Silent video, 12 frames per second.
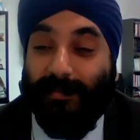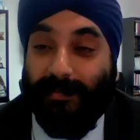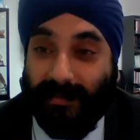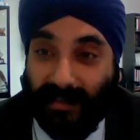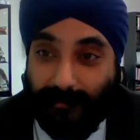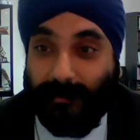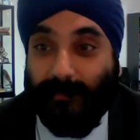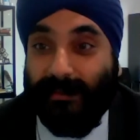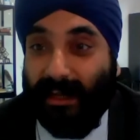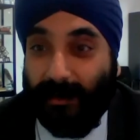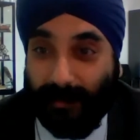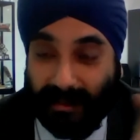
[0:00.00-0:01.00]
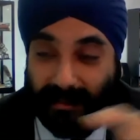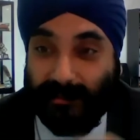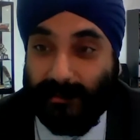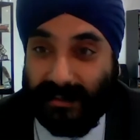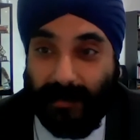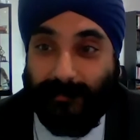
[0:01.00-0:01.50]
Then from there, we're going to do
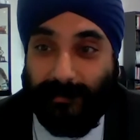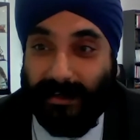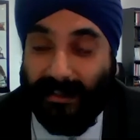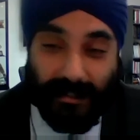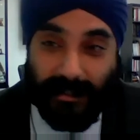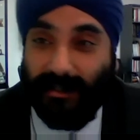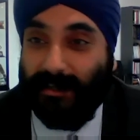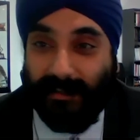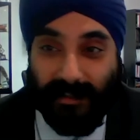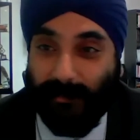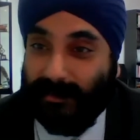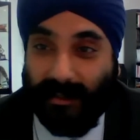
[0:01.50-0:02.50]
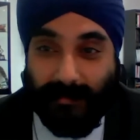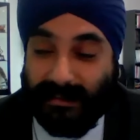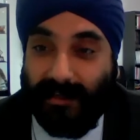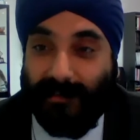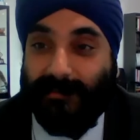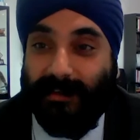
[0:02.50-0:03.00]
step-free, the church and the museum
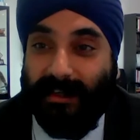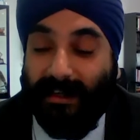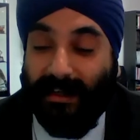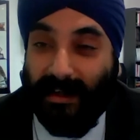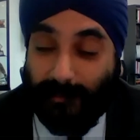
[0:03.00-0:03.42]
step-free.